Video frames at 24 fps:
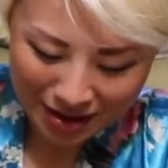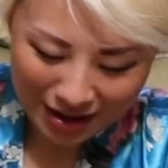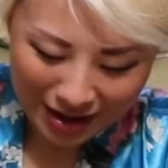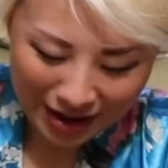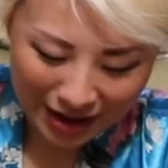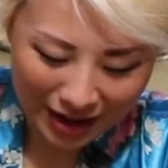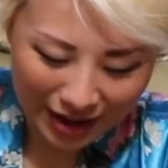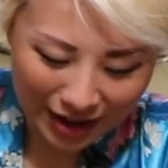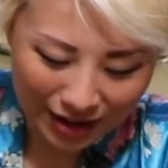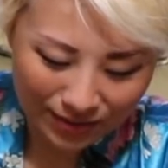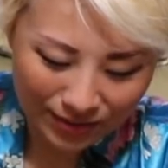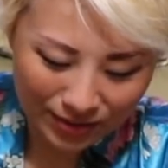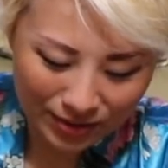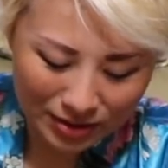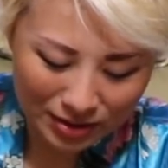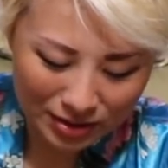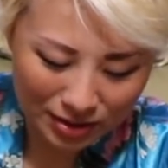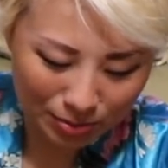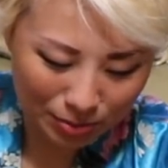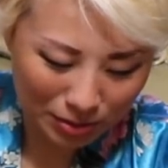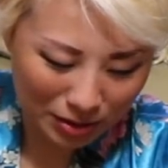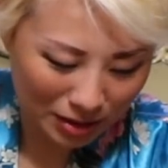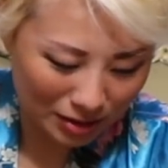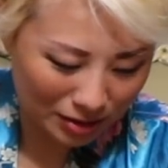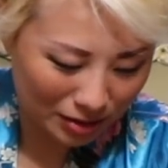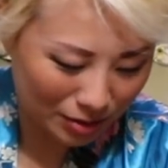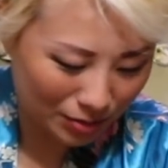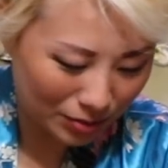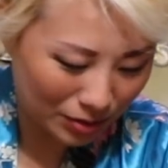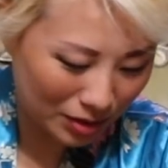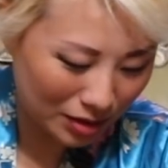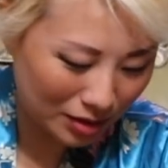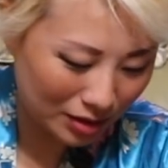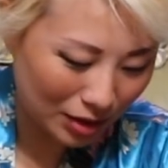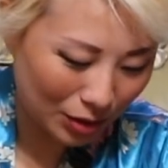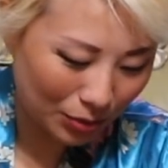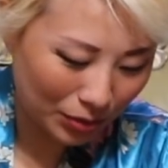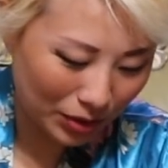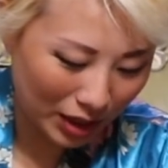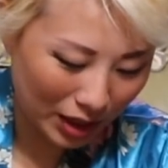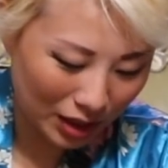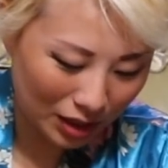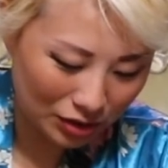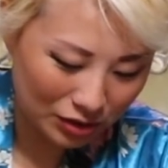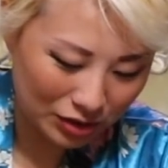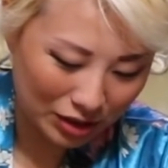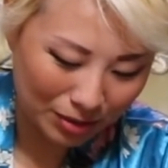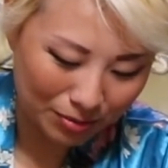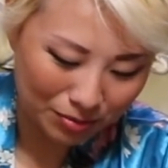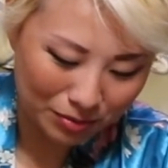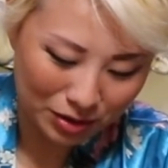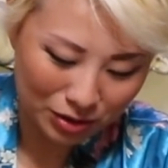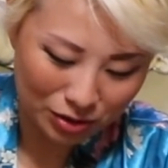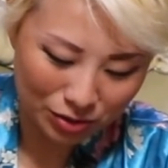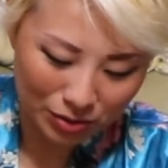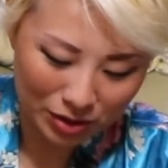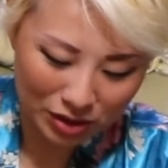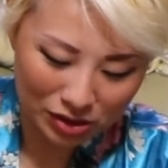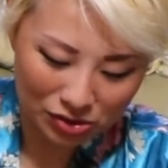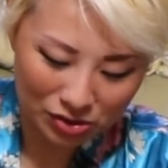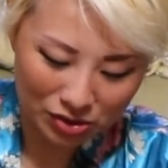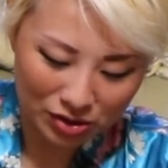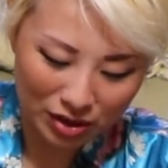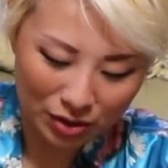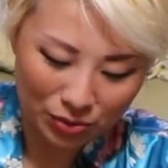I have some customer, because I work at a Japanese restaurant.